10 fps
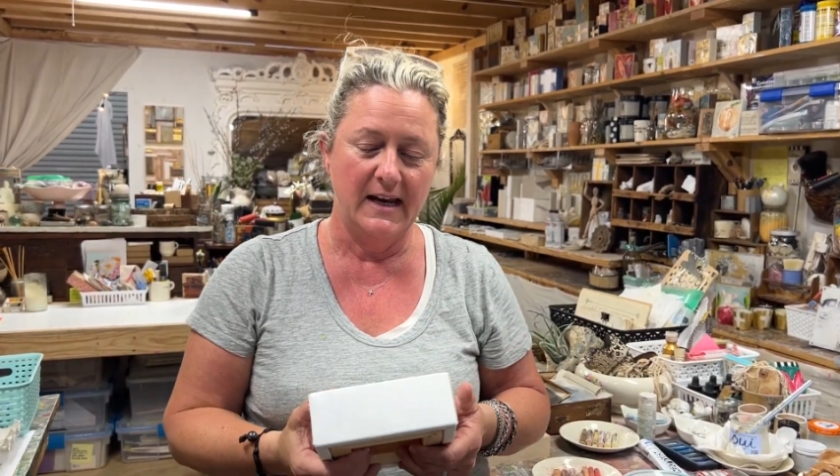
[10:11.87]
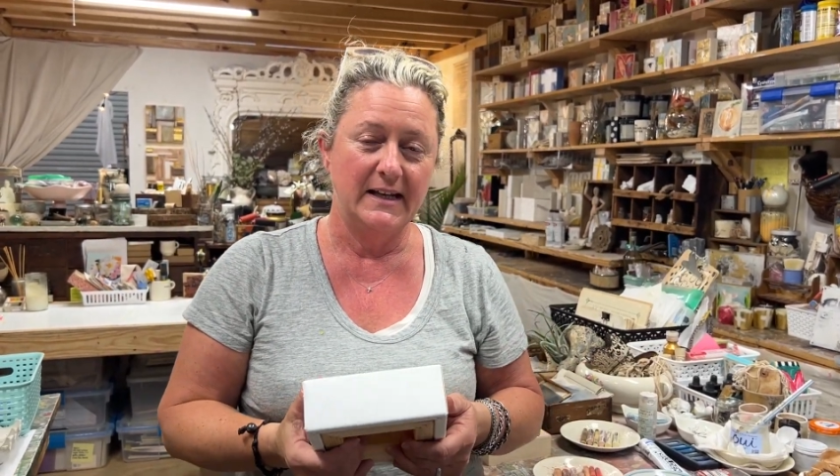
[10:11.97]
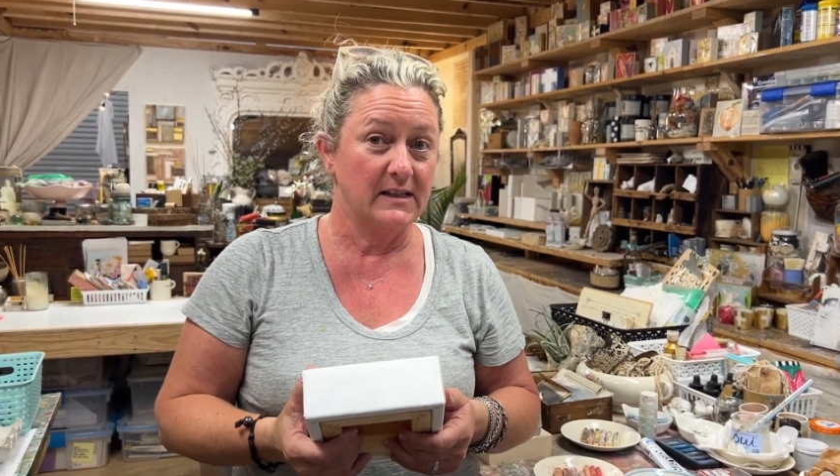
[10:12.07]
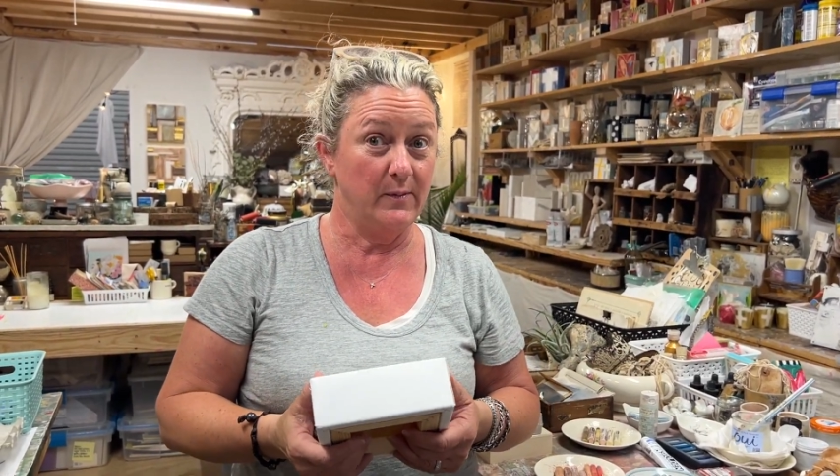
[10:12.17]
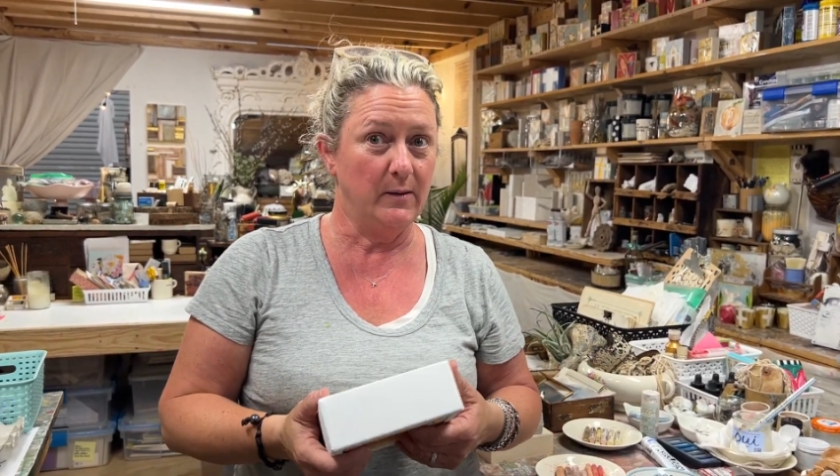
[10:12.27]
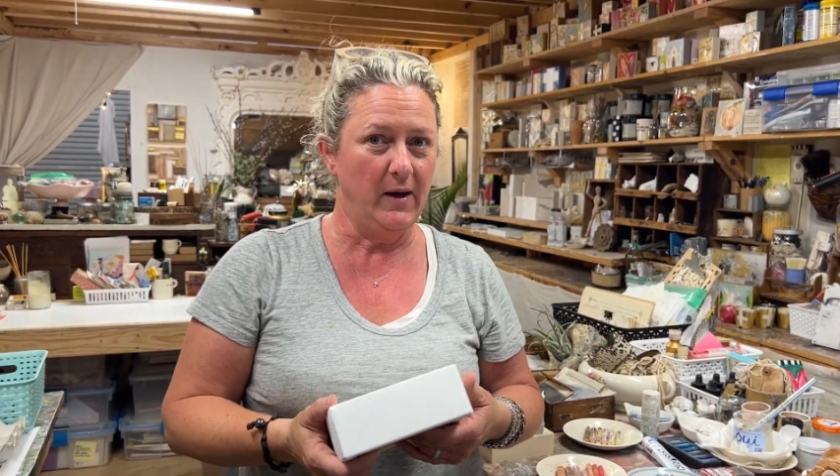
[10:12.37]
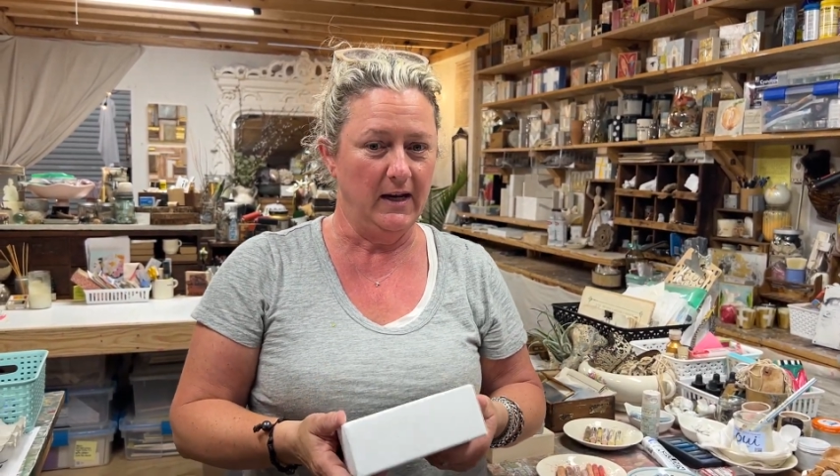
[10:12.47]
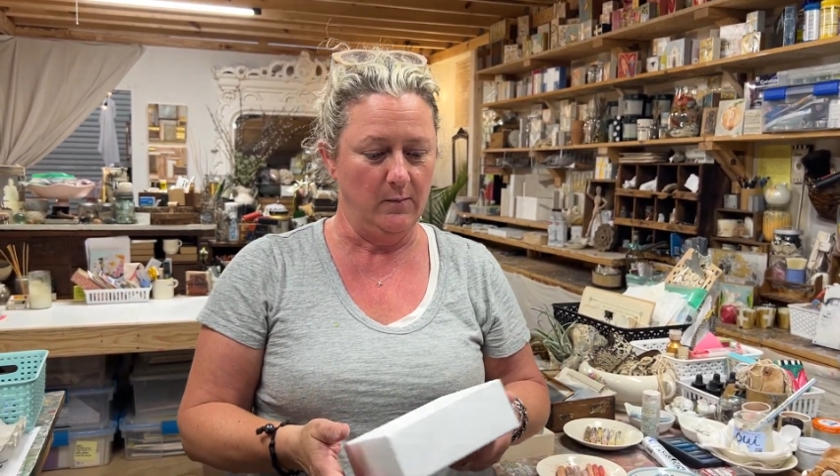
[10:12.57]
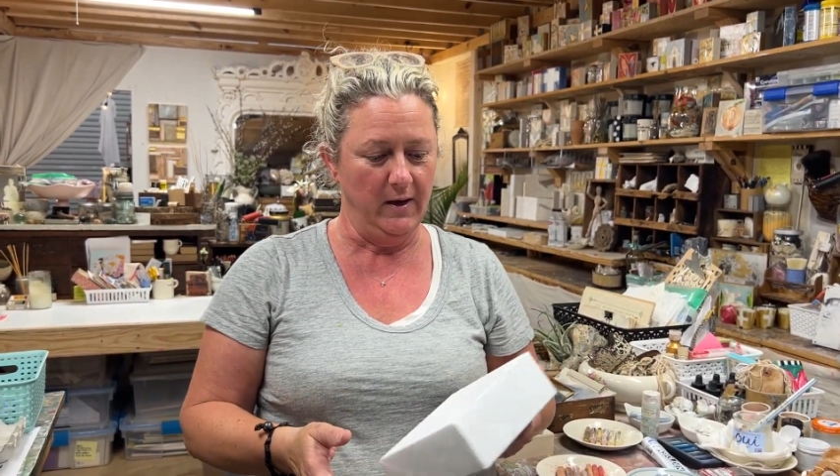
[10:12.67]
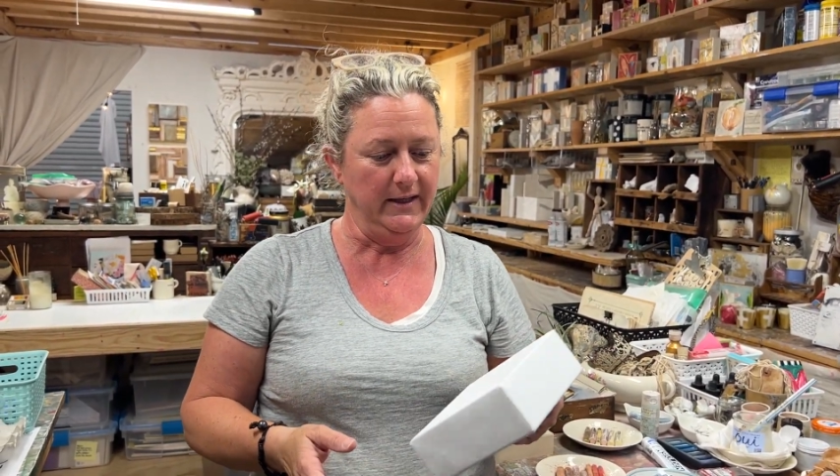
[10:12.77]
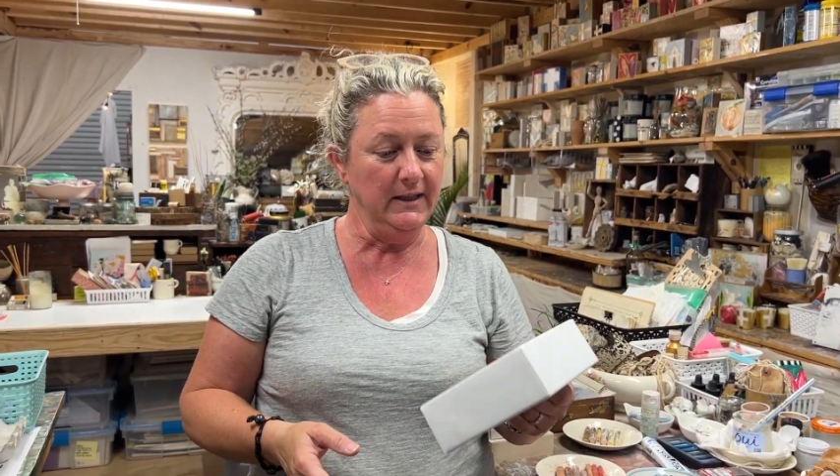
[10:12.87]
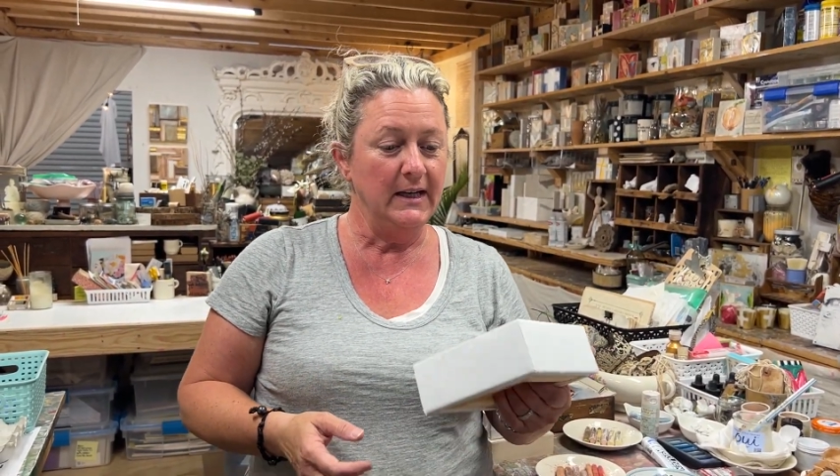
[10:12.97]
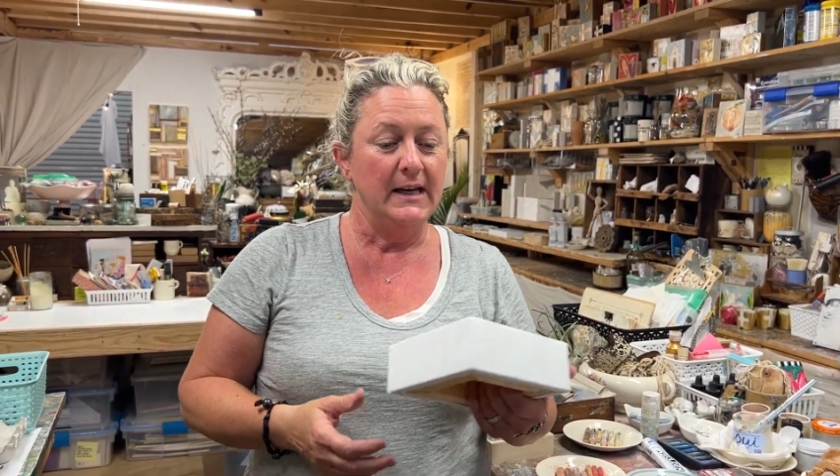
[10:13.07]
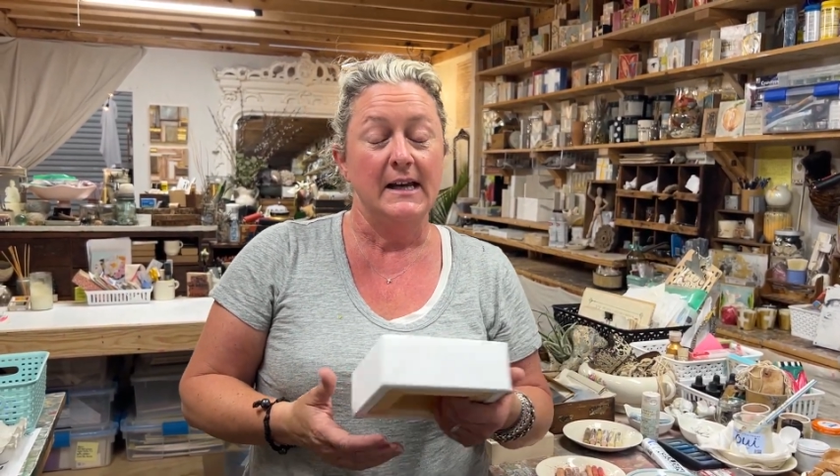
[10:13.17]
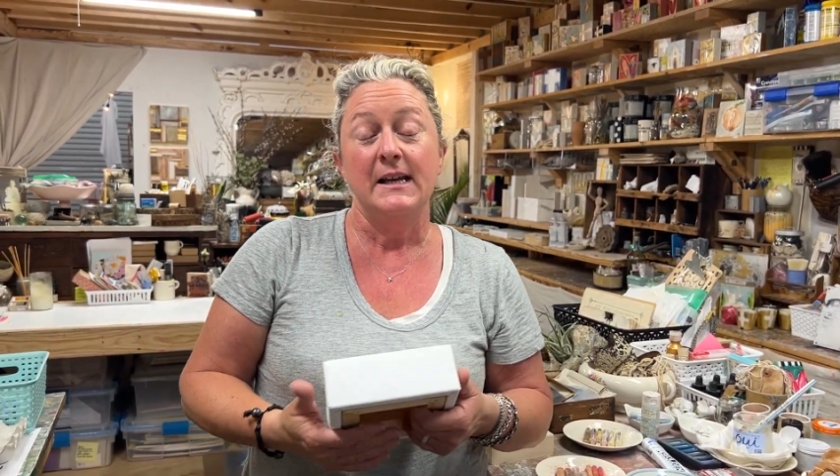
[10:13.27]
It's a big pain in the butt.
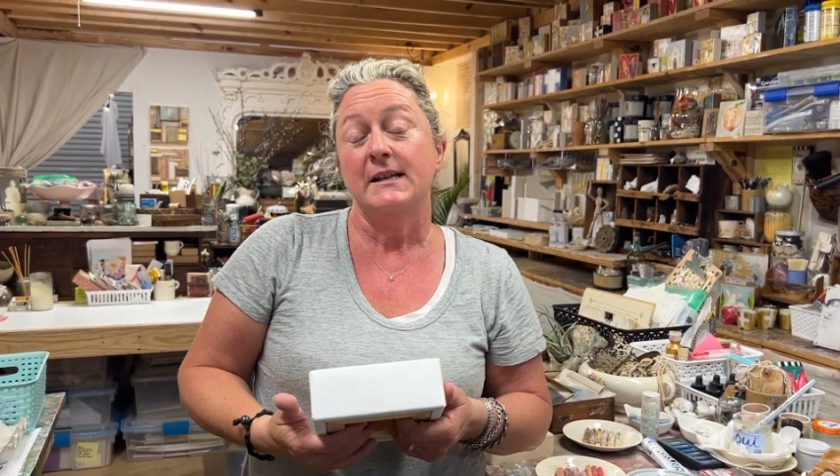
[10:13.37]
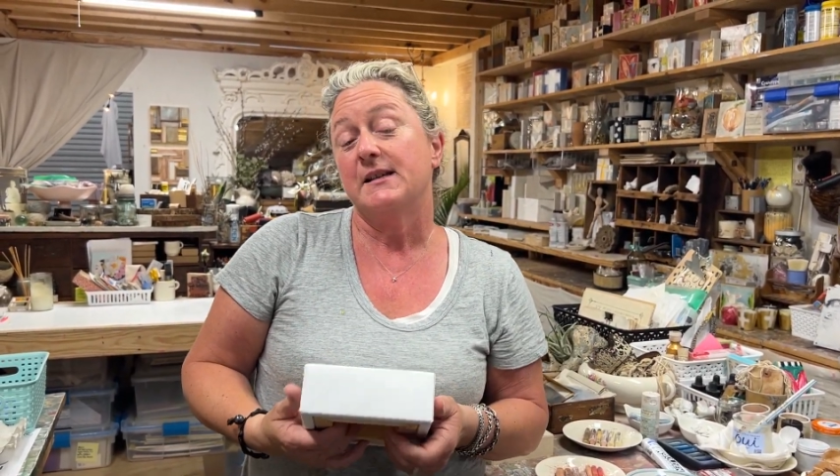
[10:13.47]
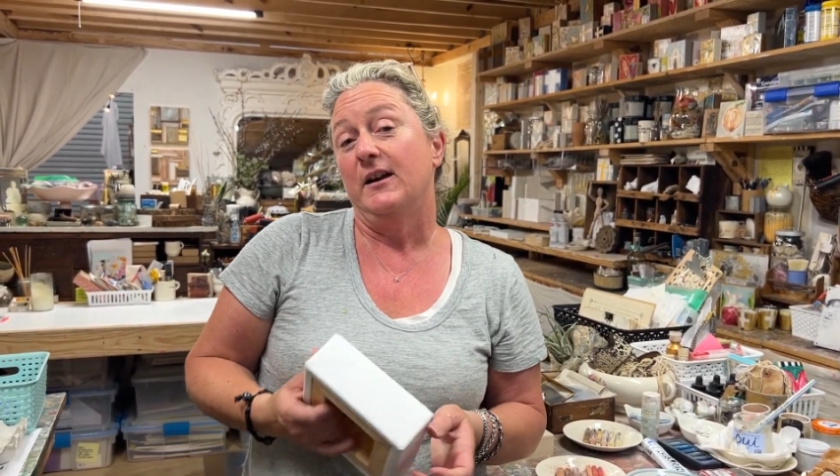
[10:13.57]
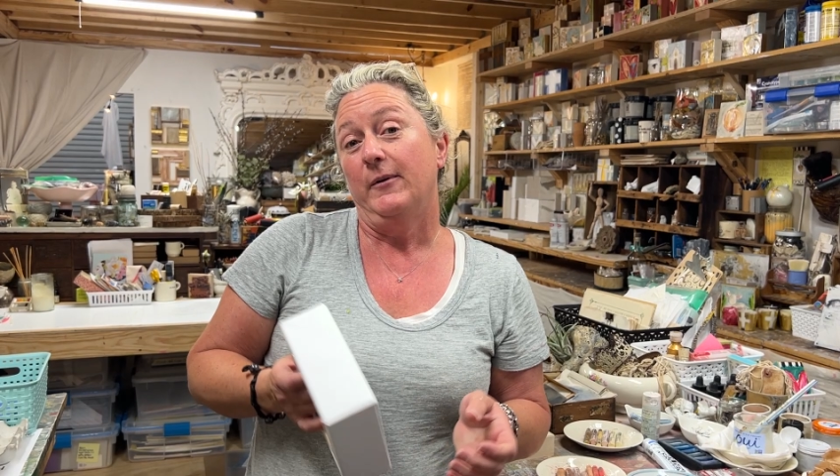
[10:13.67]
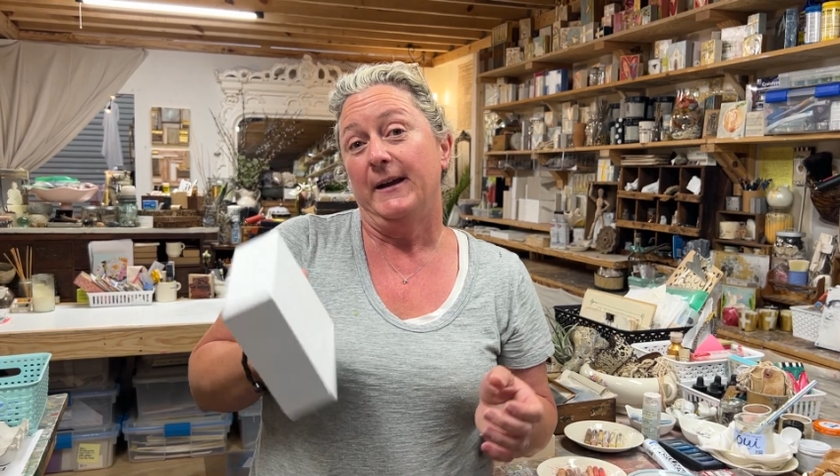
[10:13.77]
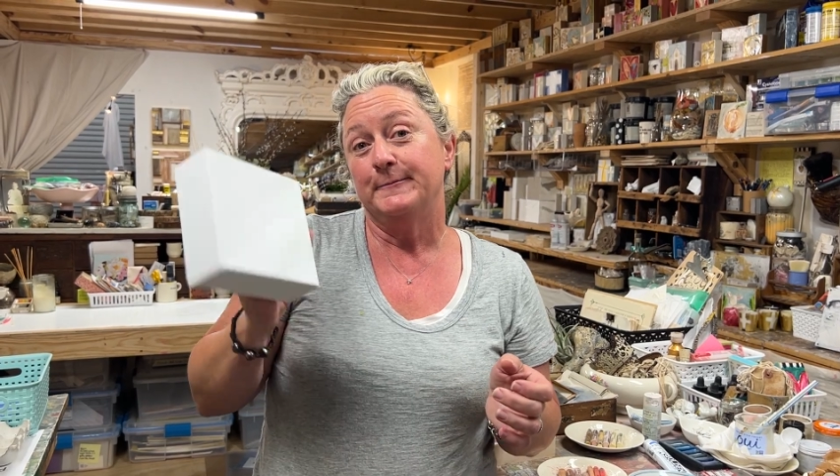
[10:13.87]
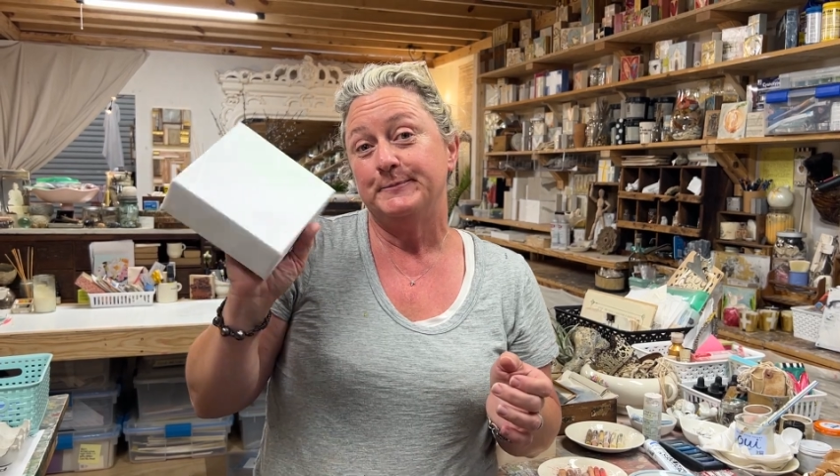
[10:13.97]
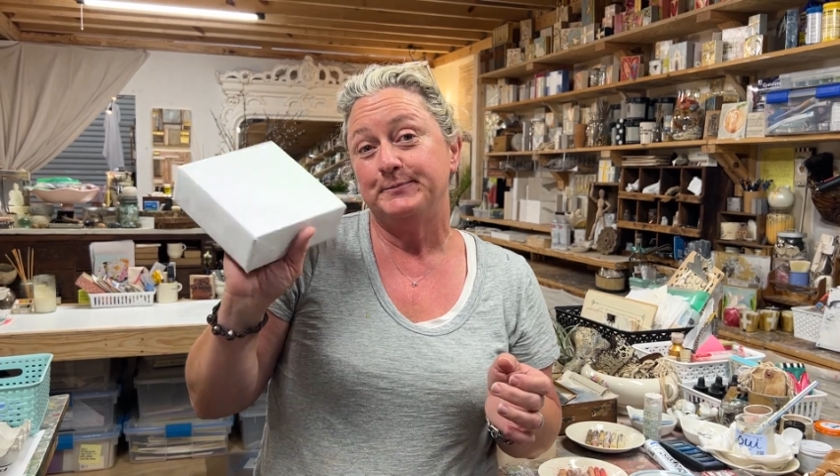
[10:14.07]
So anyway,